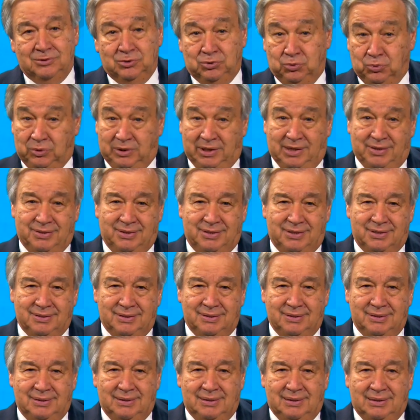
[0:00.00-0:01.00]
Together,
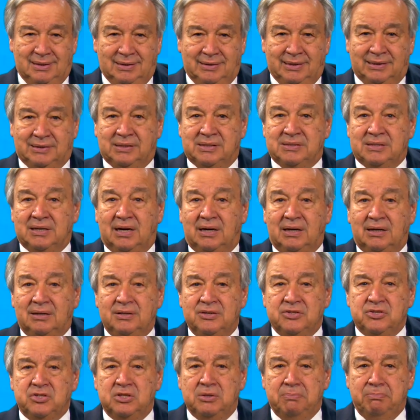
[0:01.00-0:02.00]
let us
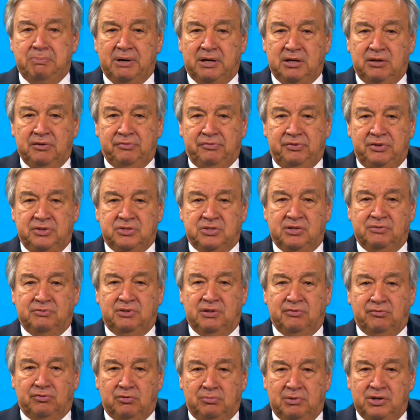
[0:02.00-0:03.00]
harness the benefits of
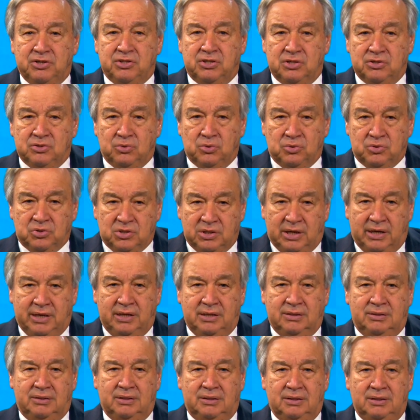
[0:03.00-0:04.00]
the information
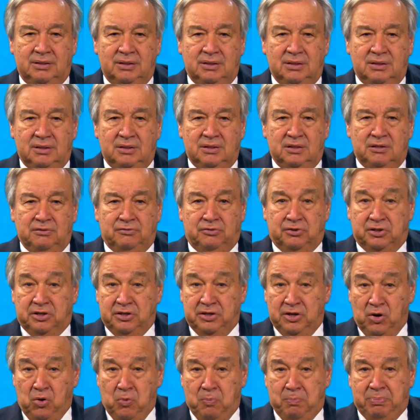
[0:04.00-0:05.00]
society for
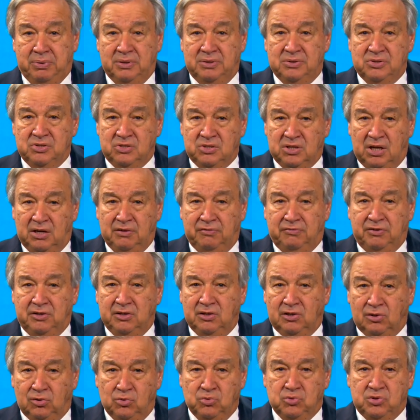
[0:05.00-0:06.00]
an open, safe,
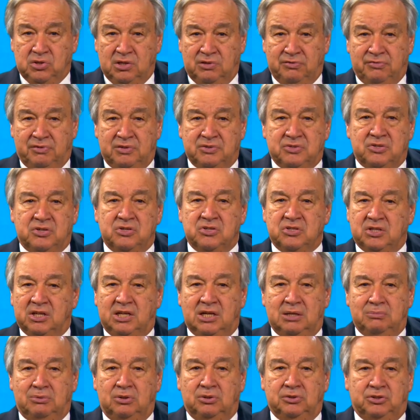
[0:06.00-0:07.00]
inclusive, and
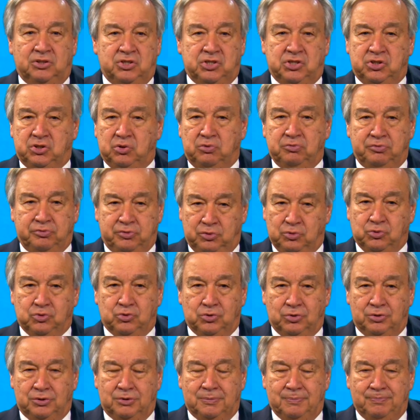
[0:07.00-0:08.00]
sustainable digital
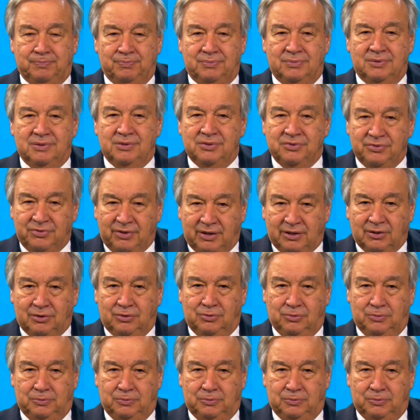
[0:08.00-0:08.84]
future. Thank